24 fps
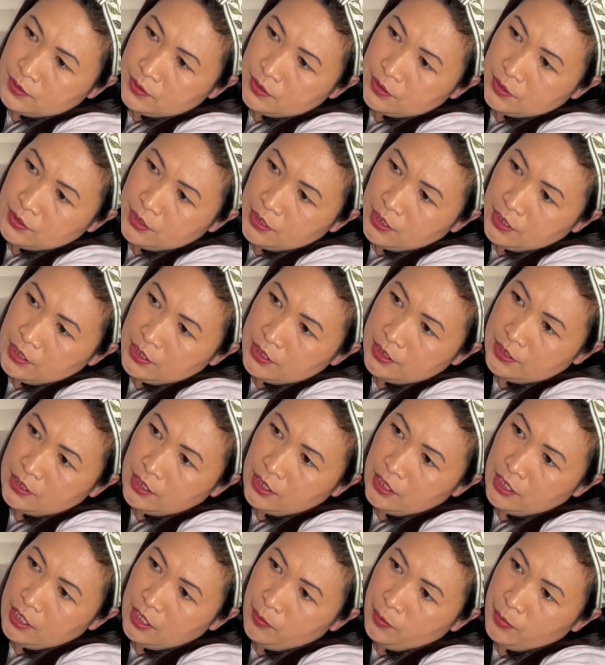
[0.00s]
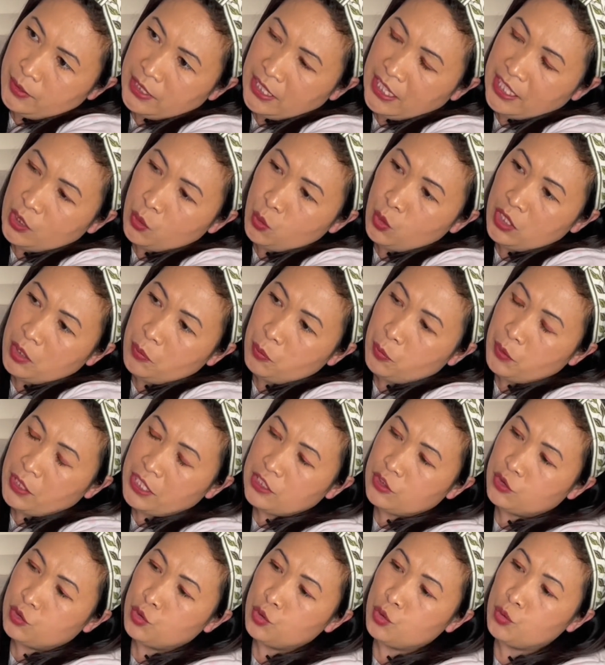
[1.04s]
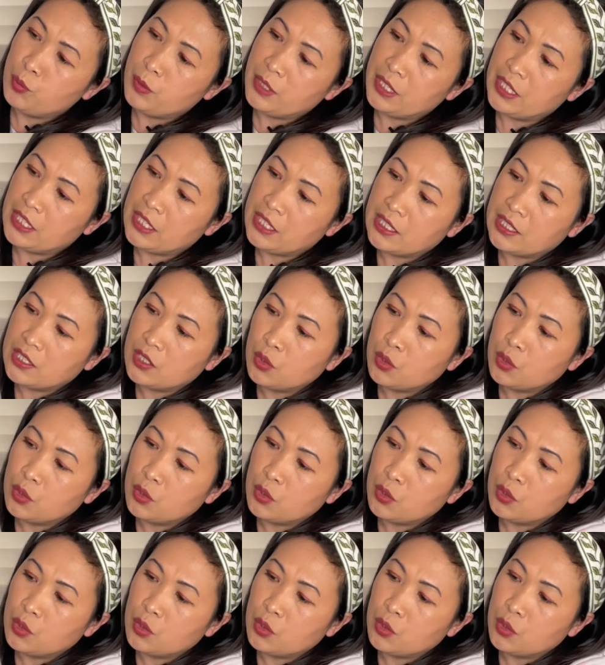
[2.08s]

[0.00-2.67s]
Just a little bit. I don't want to break too many